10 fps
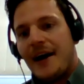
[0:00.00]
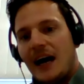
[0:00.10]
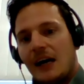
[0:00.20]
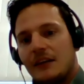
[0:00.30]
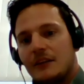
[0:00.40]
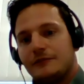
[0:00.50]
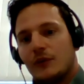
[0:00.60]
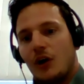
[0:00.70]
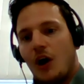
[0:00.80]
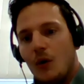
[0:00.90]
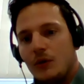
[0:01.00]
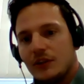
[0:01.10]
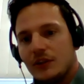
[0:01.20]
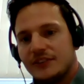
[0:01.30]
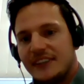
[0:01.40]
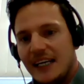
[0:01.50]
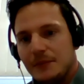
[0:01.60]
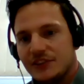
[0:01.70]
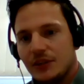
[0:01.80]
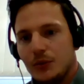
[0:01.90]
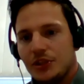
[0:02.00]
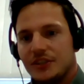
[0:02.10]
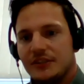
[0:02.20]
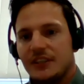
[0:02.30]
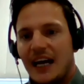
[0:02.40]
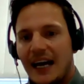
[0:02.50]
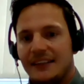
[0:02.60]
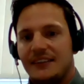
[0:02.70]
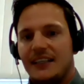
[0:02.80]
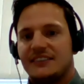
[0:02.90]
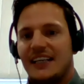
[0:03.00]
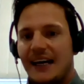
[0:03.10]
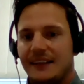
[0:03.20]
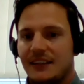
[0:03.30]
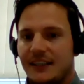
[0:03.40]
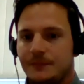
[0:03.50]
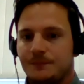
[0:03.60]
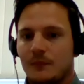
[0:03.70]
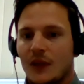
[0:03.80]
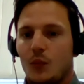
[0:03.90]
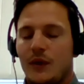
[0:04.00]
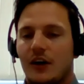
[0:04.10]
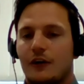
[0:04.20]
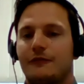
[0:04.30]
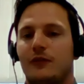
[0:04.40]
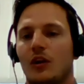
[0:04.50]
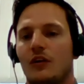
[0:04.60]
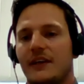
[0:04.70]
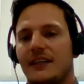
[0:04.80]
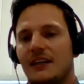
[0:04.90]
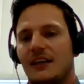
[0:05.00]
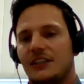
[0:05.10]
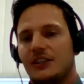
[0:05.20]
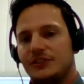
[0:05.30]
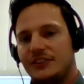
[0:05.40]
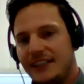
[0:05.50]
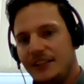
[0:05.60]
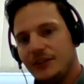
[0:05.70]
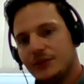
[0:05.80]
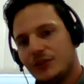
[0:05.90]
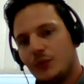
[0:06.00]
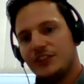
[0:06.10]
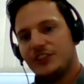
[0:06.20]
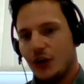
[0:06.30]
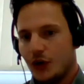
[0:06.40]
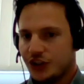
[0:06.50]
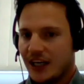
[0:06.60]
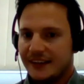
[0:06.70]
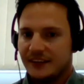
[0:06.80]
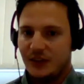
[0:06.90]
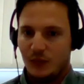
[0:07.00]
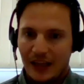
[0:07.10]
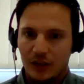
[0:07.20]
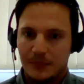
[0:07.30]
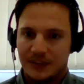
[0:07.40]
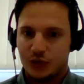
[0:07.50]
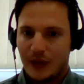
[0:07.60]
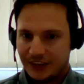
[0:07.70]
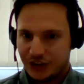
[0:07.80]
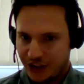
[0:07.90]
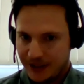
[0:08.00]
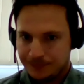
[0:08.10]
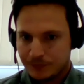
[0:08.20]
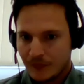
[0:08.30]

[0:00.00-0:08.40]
And for our containment solution and its handling, we are following a continuous research and development strategy.